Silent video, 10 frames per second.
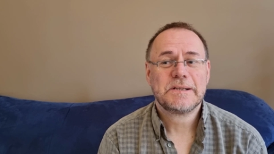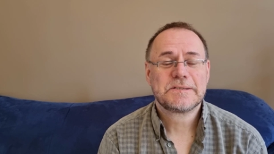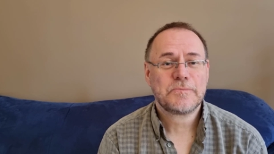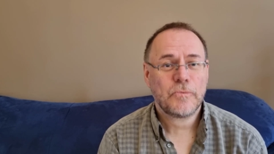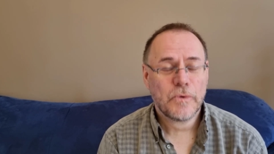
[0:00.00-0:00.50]

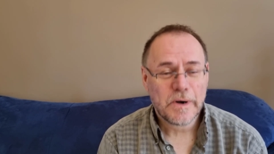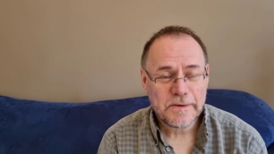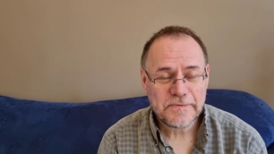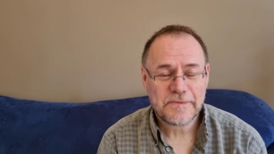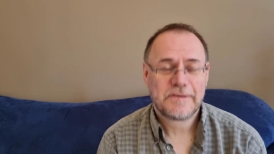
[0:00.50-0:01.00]
it's
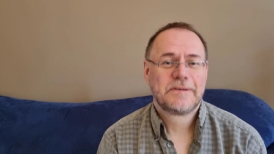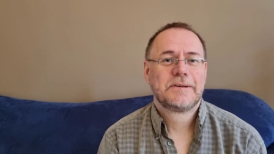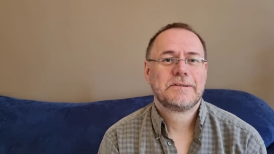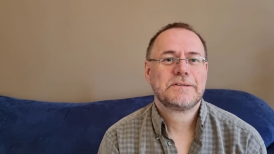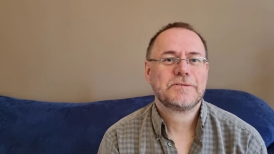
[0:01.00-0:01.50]
worth
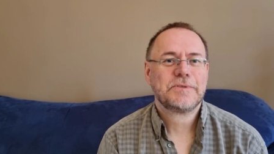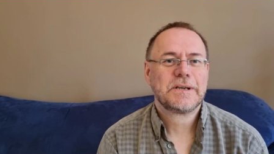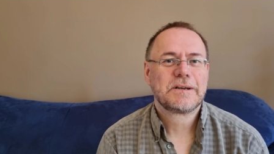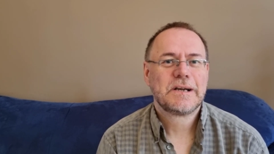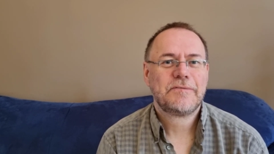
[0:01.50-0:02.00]

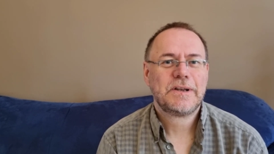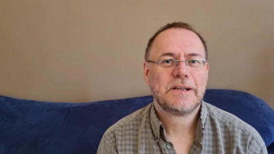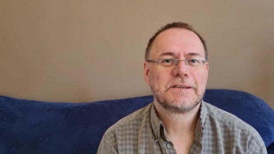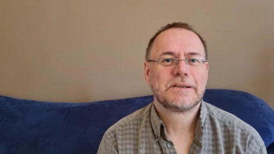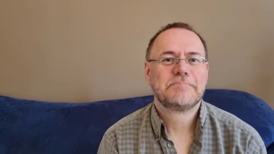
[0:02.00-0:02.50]
doing a cover
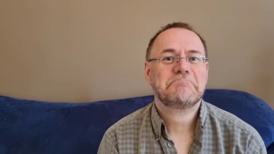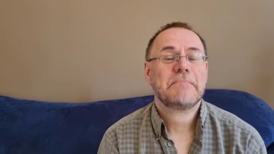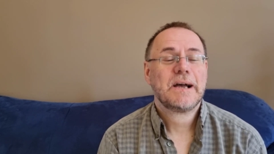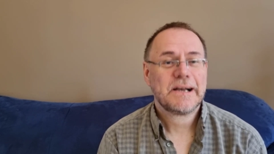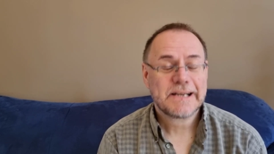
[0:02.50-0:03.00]
letter
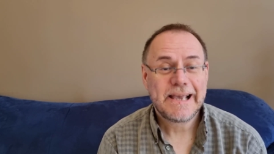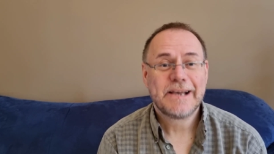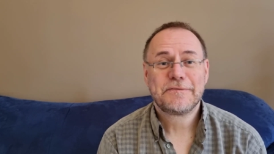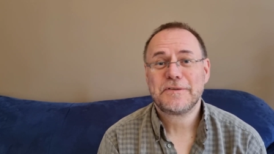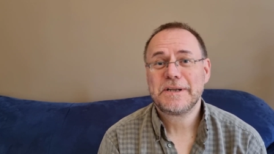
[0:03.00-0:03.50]

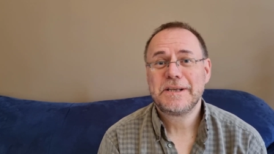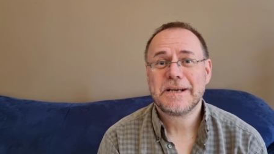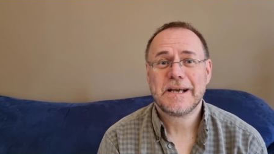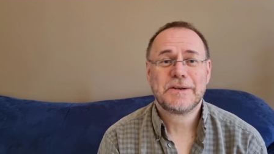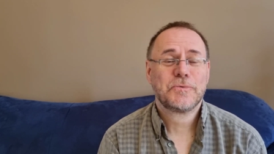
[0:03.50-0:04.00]
carefully
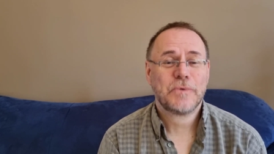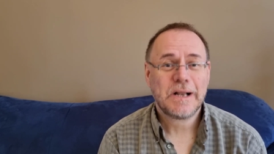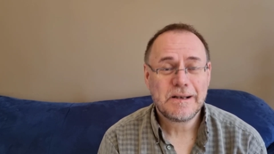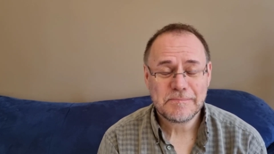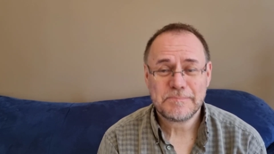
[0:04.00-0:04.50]
and
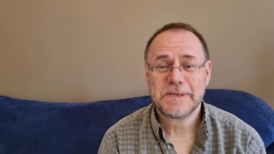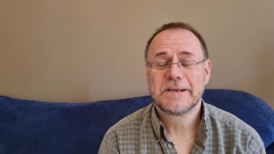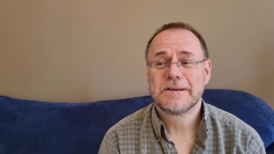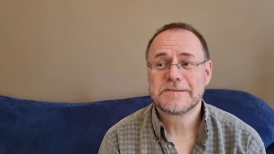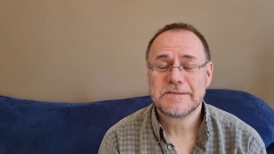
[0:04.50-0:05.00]
well
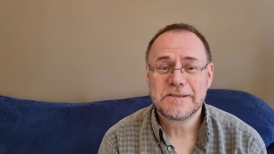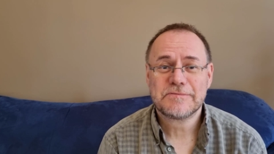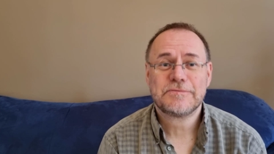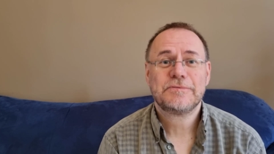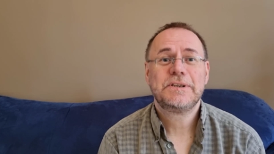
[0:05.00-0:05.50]
because it
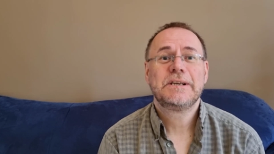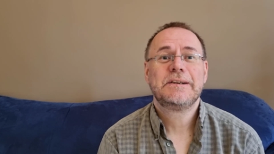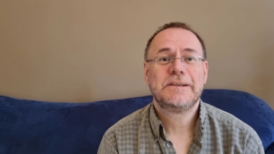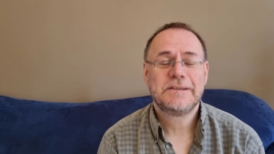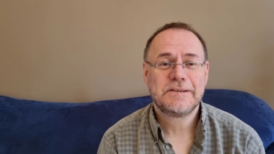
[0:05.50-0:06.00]

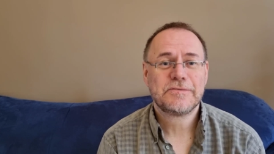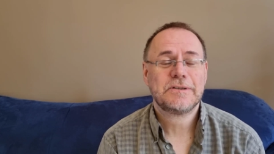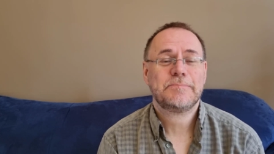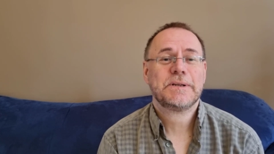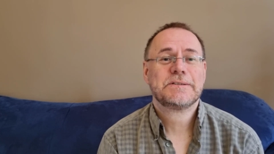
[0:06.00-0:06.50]
really
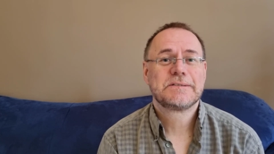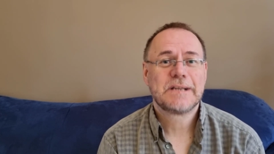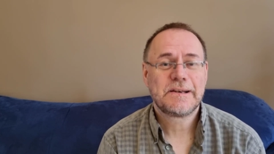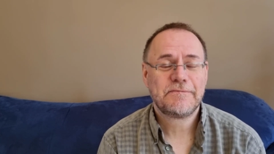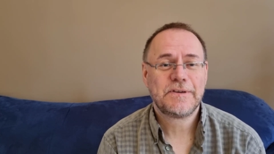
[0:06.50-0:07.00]
determines
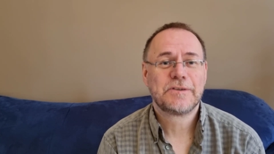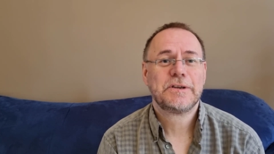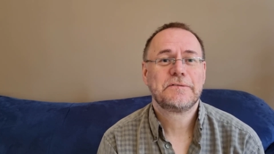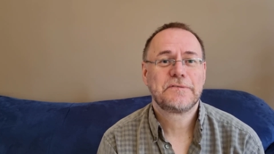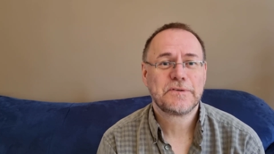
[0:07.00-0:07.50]
that
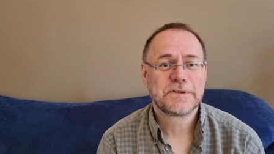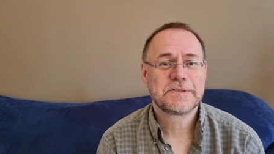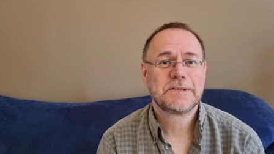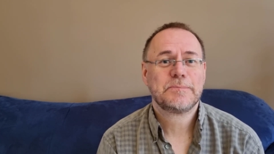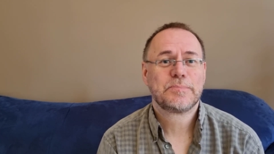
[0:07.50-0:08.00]
very
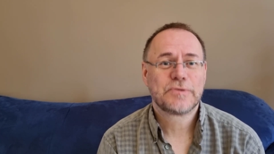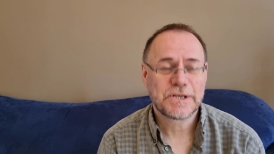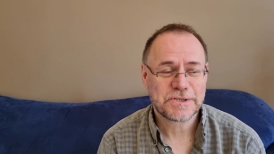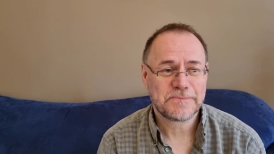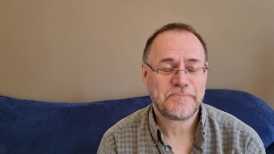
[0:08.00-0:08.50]
first
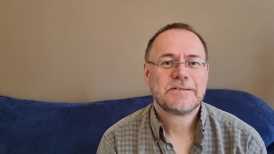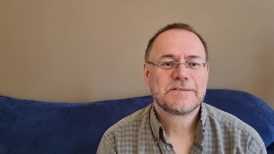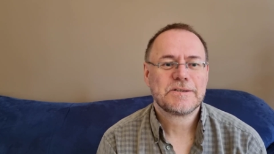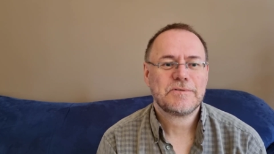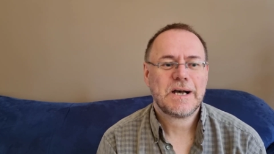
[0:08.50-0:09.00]
impression.
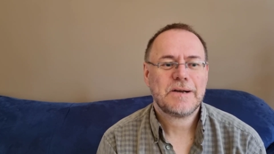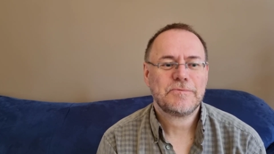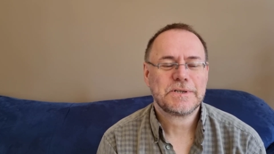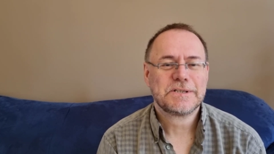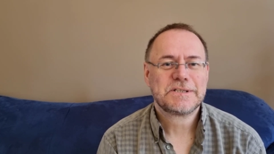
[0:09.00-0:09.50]
So I
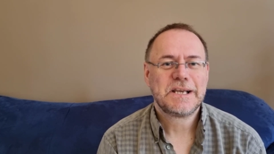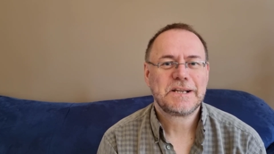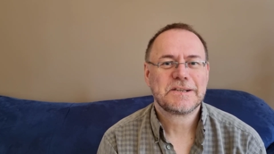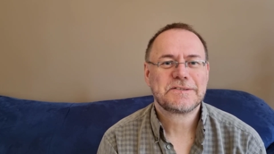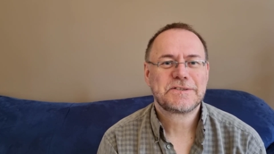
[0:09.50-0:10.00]
wouldn't
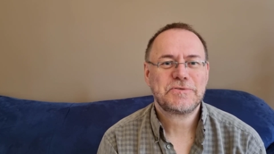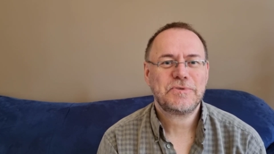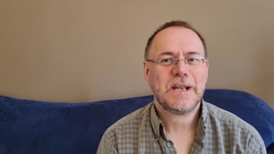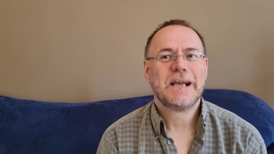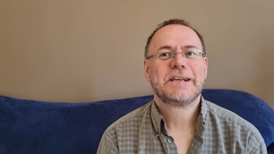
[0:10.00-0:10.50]
take this too
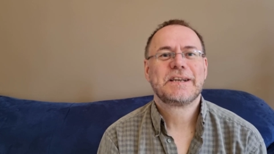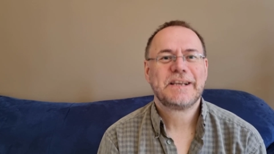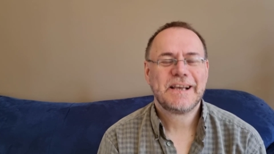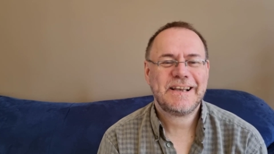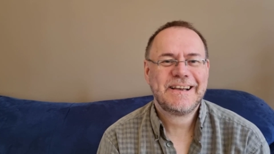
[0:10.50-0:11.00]
lightly